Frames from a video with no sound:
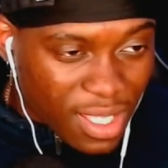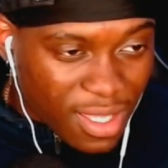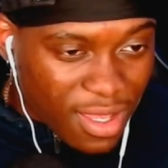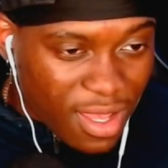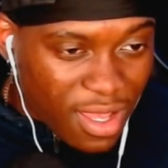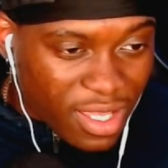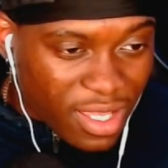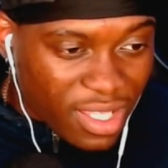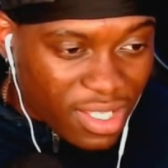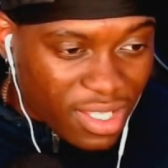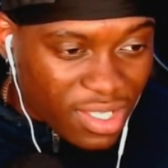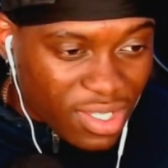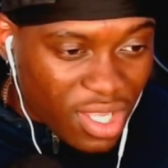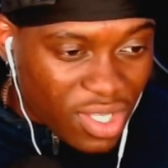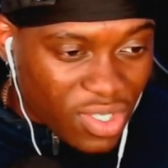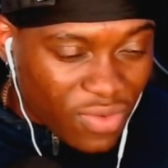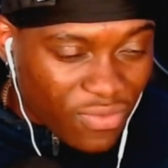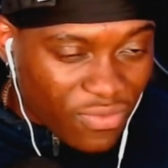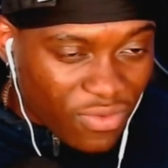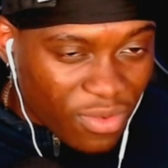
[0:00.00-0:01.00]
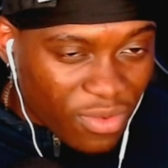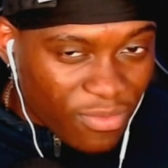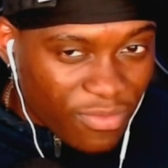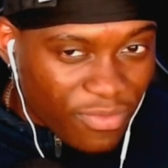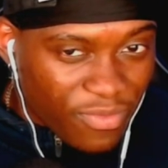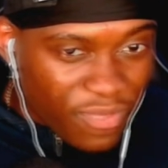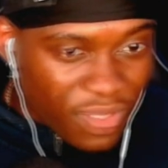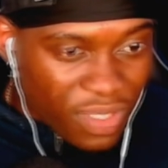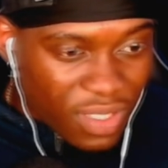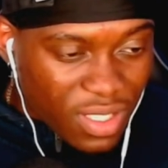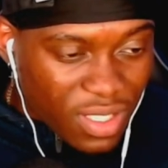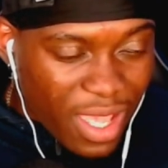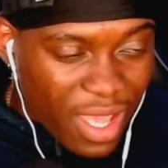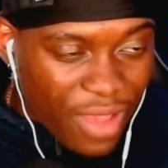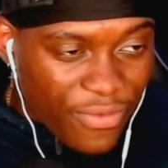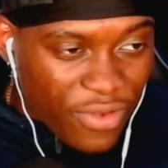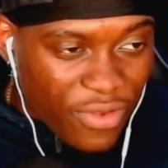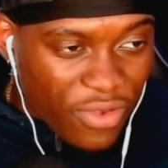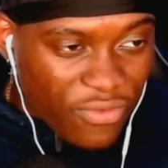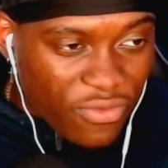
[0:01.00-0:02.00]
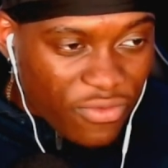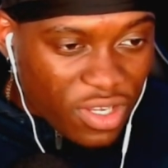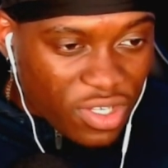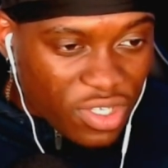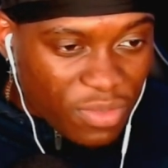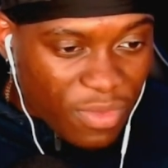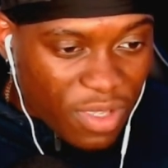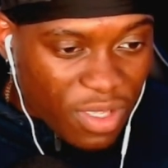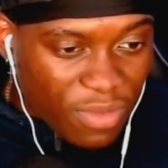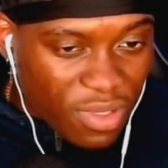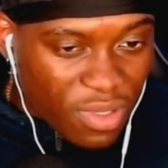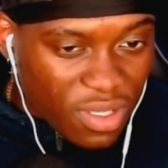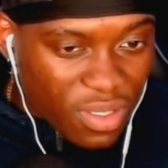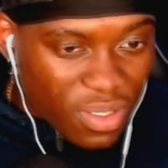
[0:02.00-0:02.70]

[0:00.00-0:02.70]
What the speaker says: Can't get in touch with him. That phone range, maybe.